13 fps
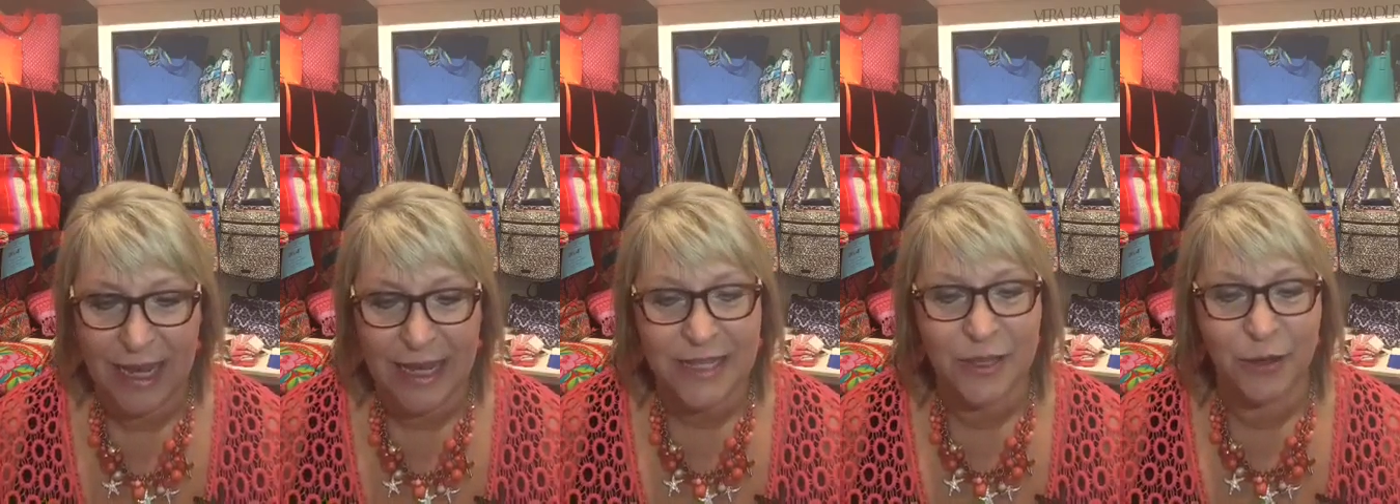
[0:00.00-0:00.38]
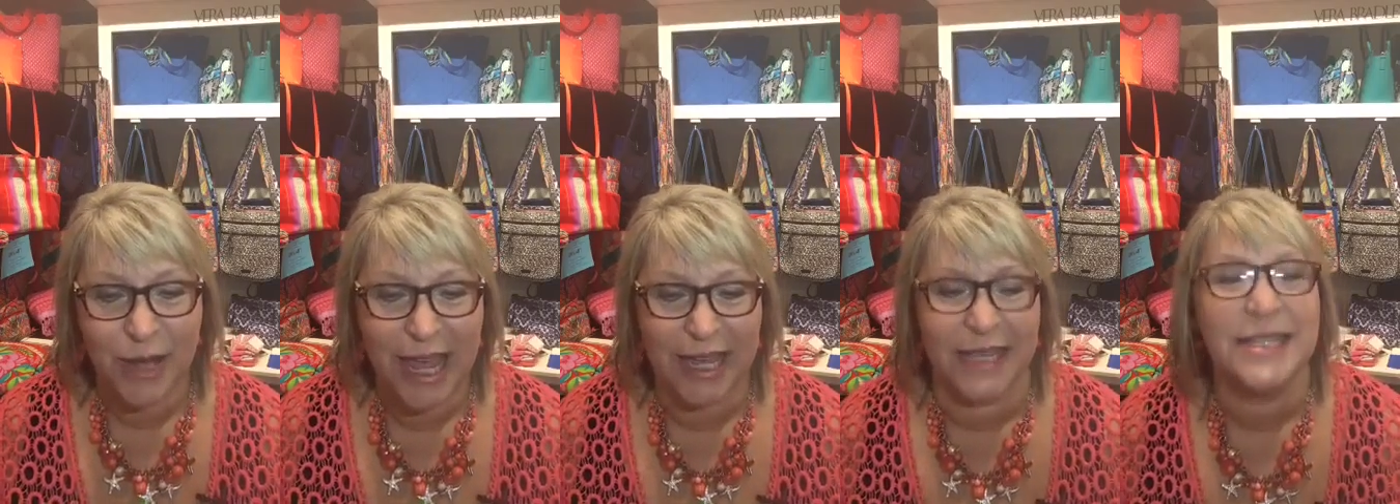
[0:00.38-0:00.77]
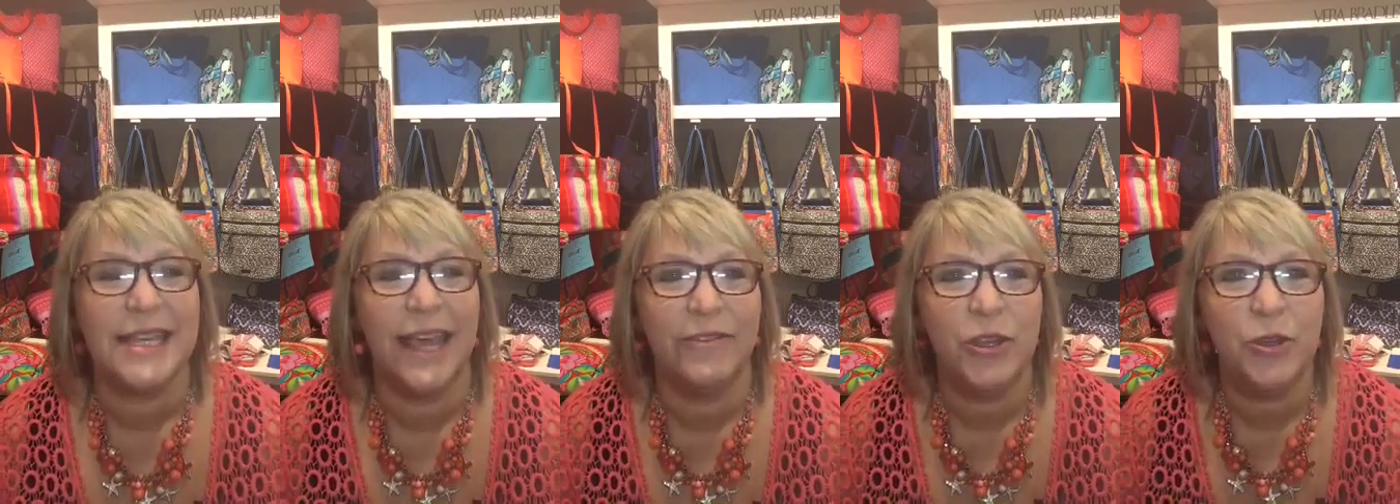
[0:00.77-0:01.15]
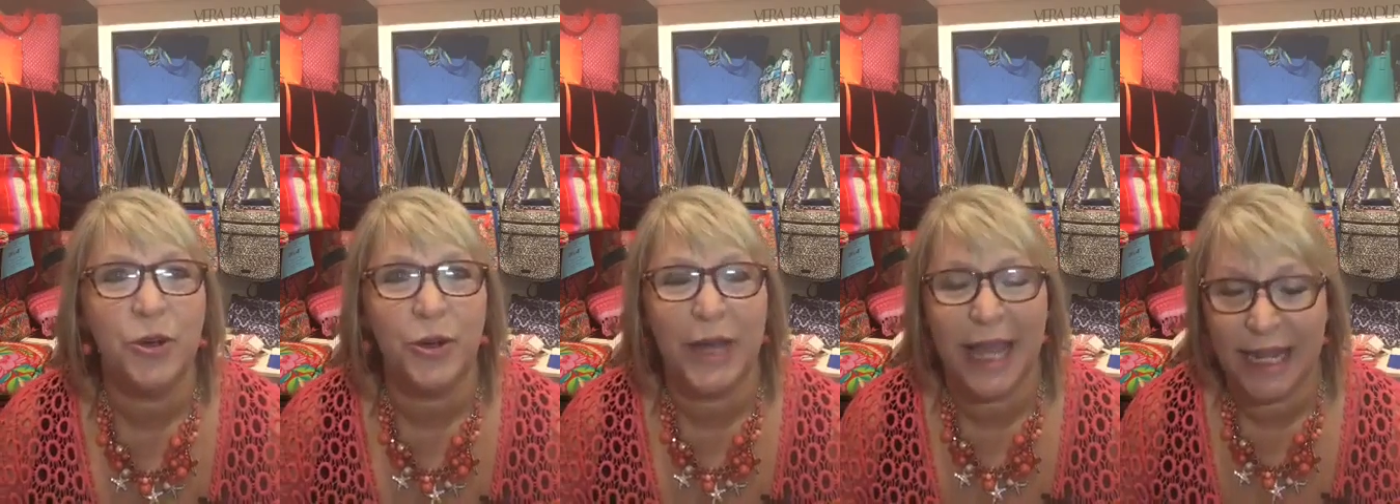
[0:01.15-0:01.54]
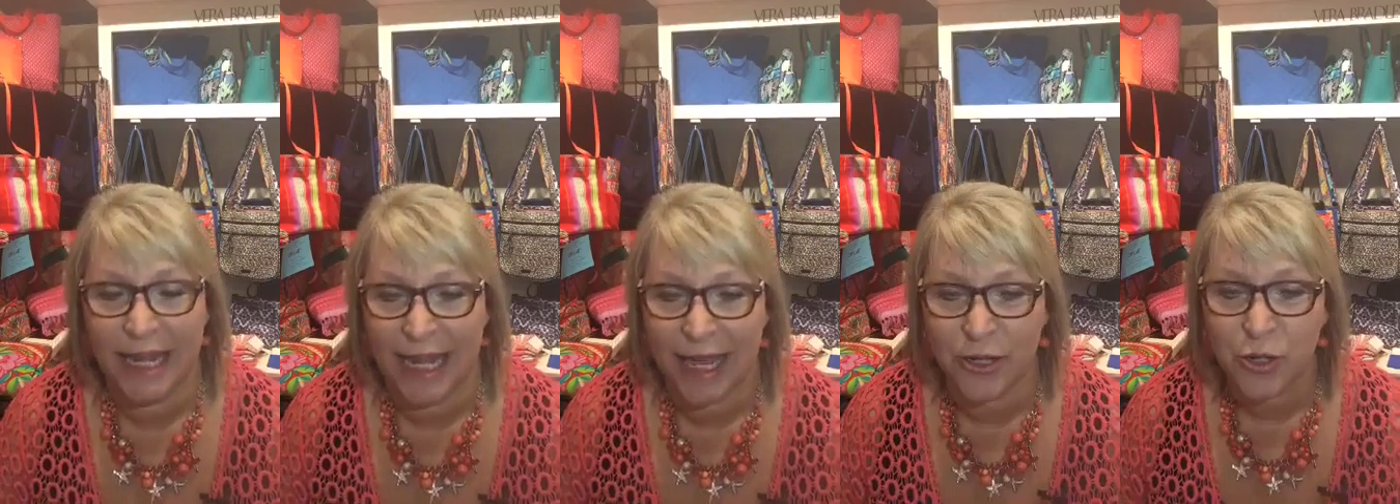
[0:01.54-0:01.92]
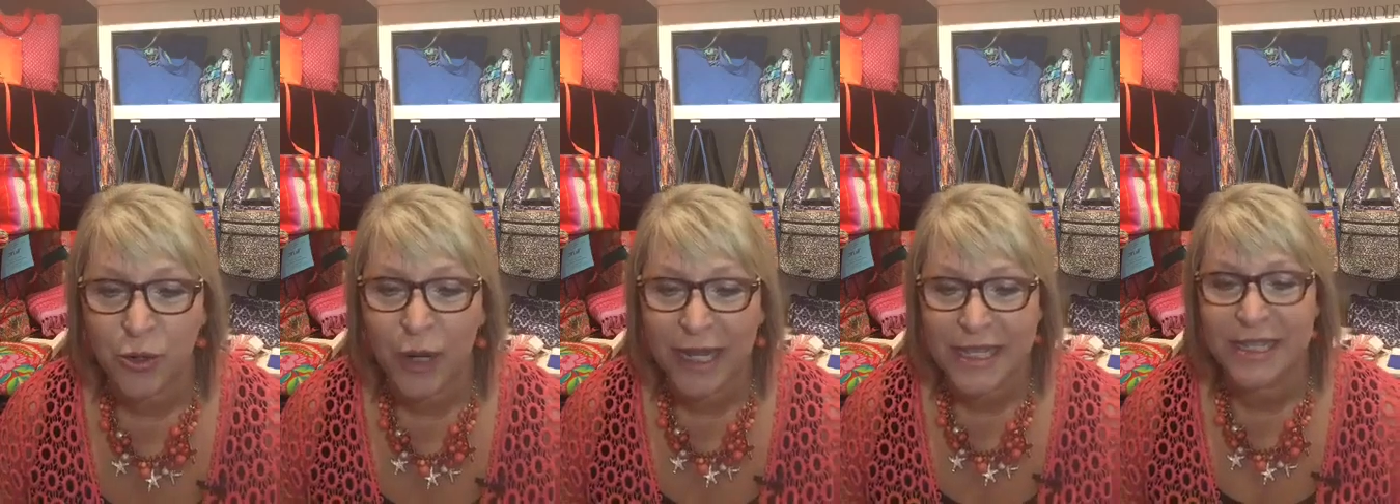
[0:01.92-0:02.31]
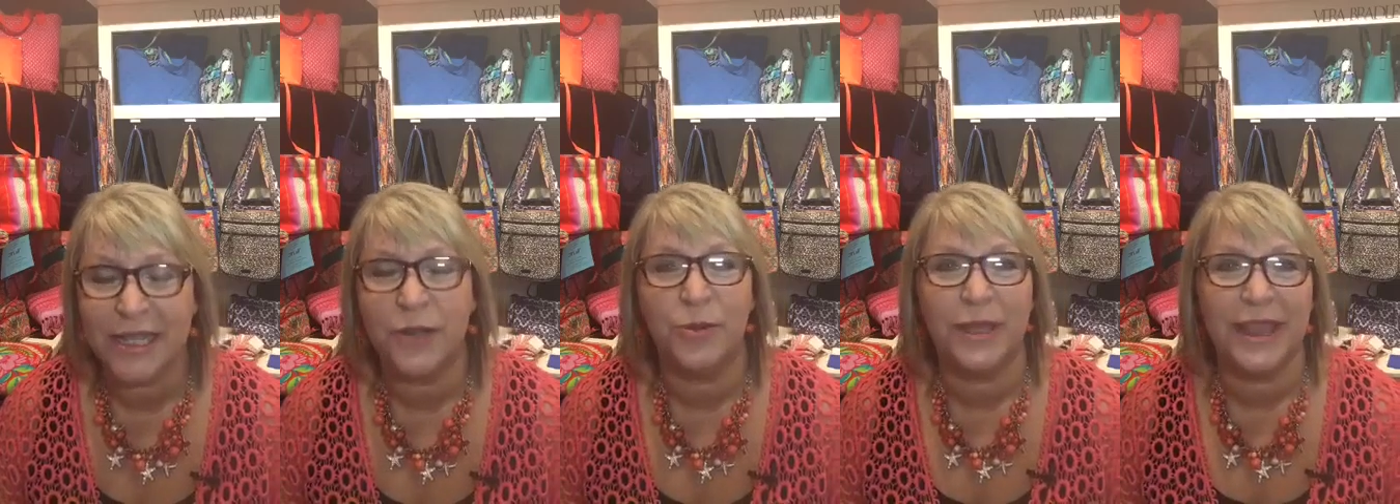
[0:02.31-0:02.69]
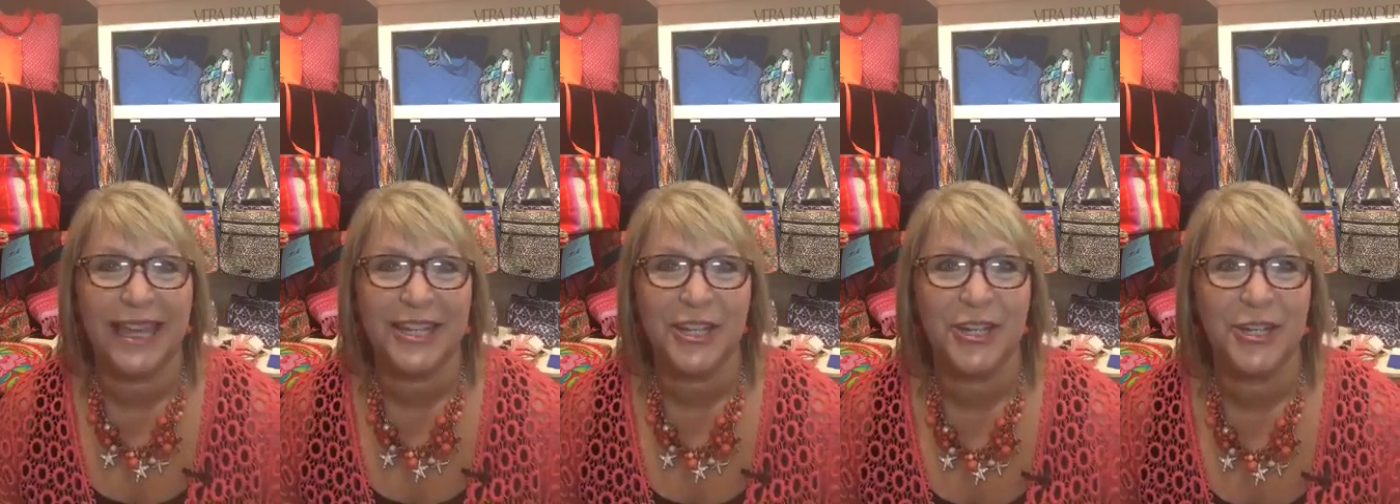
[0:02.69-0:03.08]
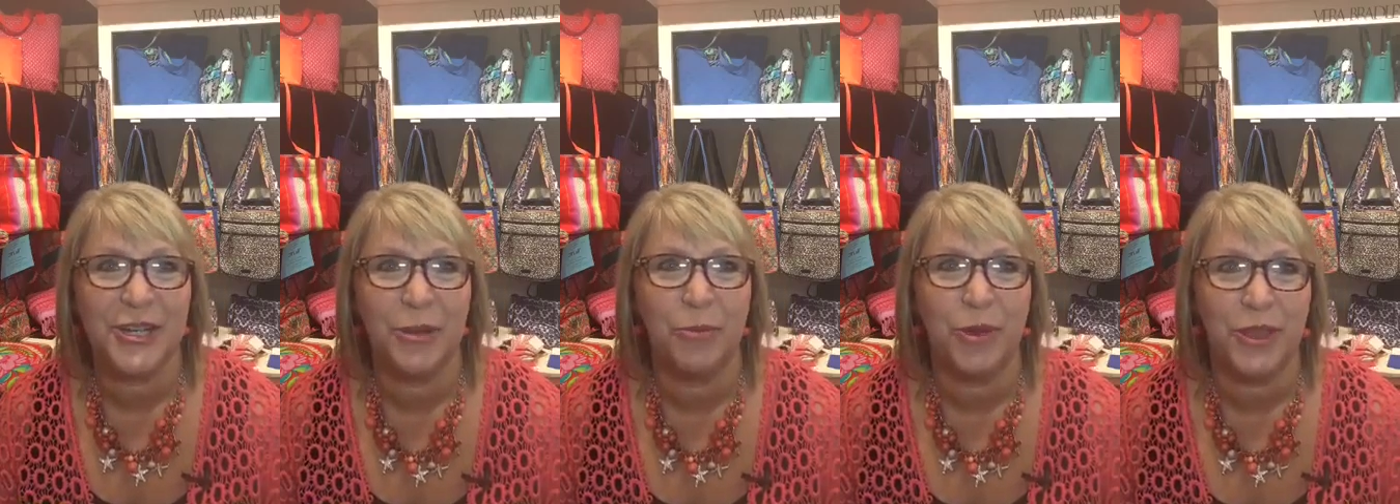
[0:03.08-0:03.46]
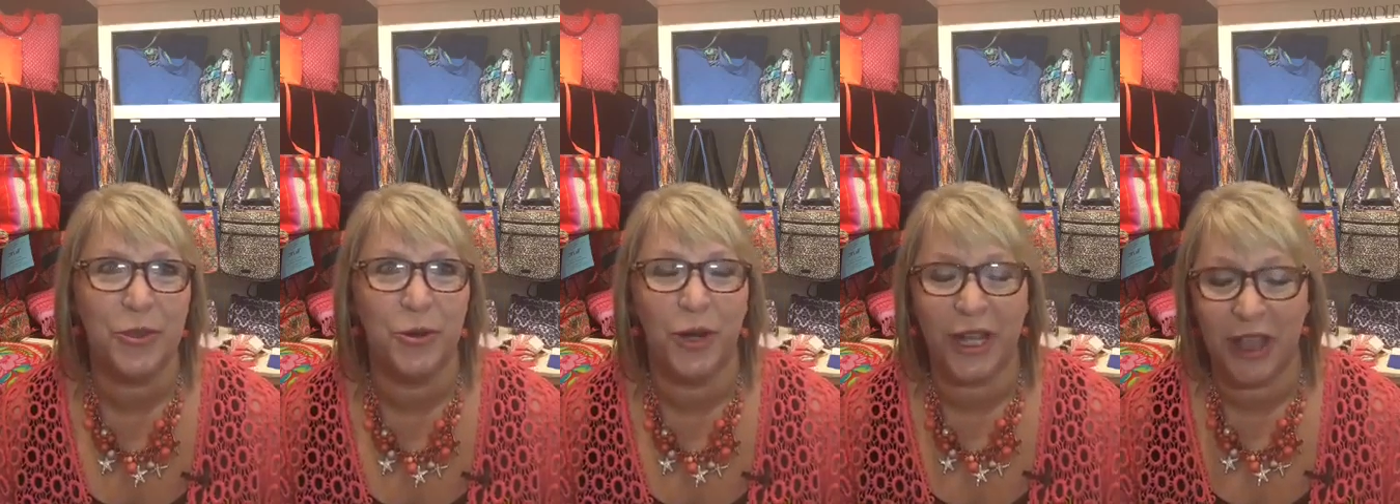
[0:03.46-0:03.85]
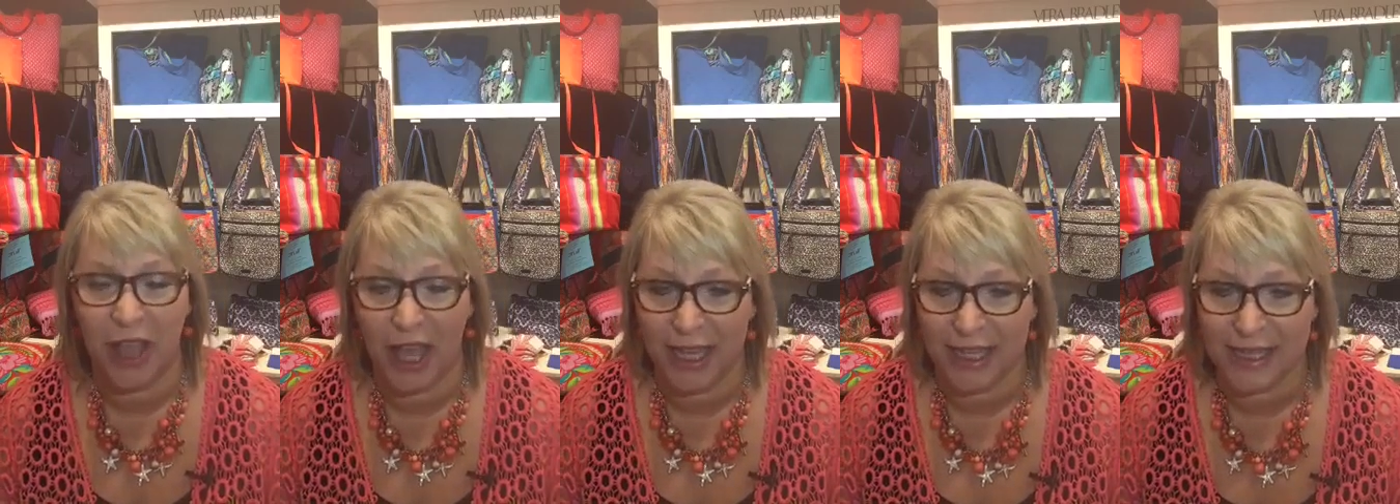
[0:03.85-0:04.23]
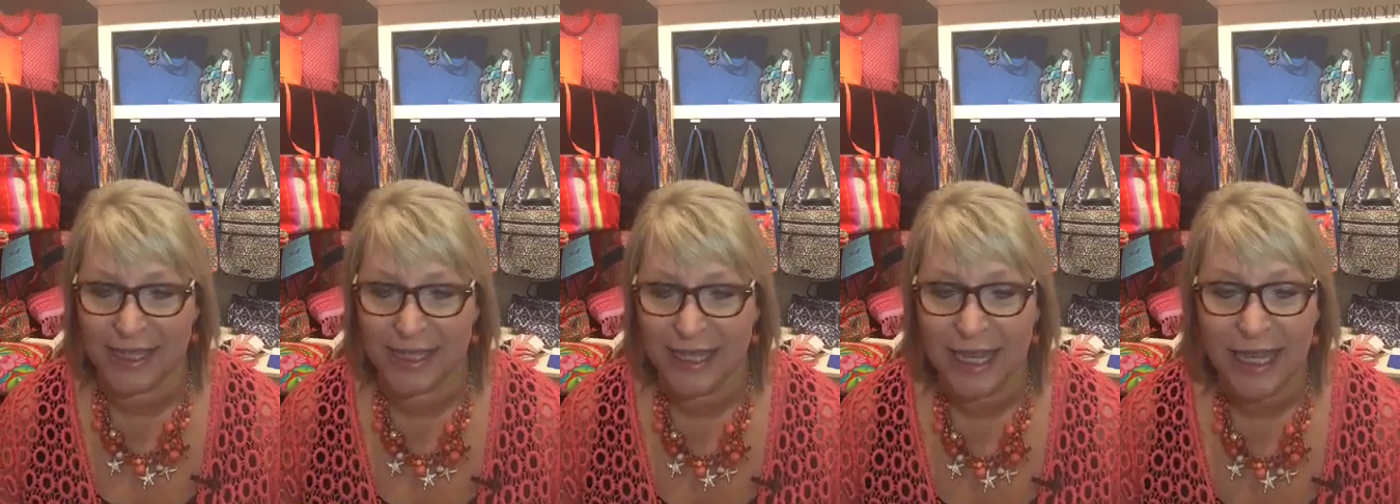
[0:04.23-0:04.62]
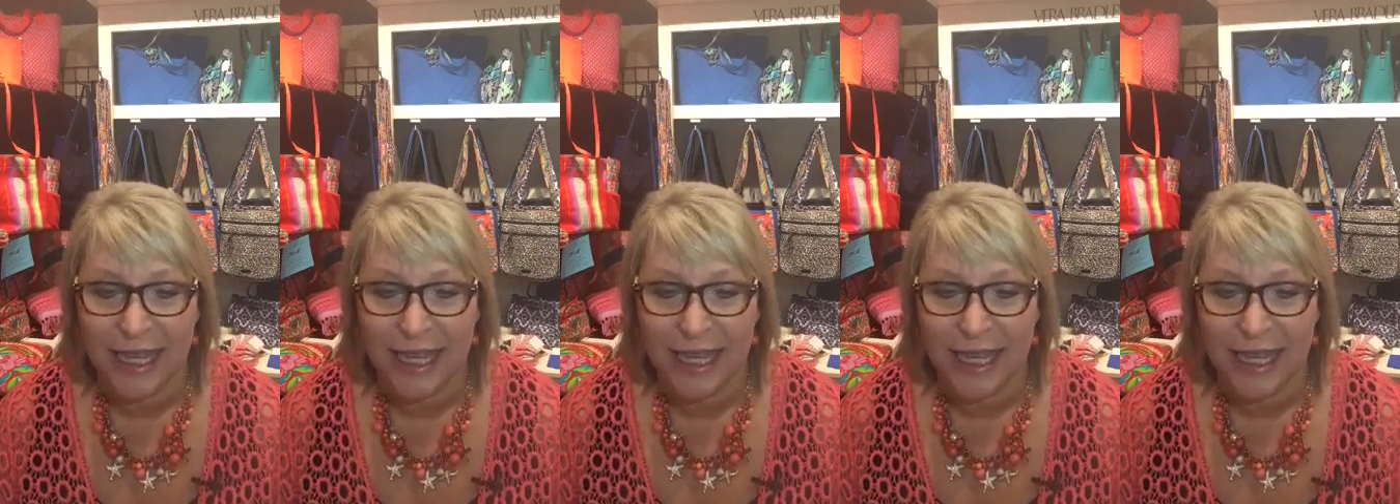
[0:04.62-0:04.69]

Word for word: So, next, have you created a trusted relationship with your clients?